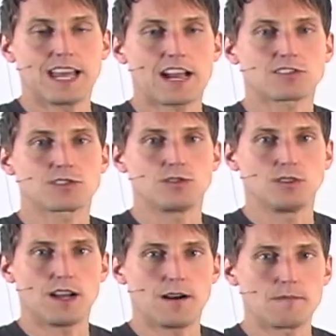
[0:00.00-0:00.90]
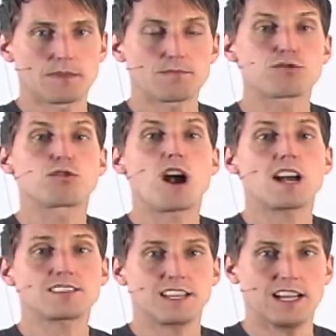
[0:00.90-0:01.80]
actual
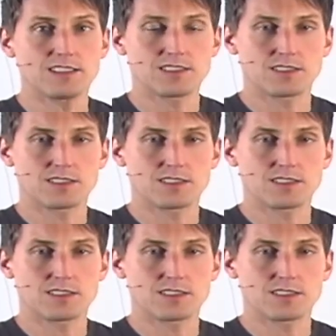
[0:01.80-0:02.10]
process.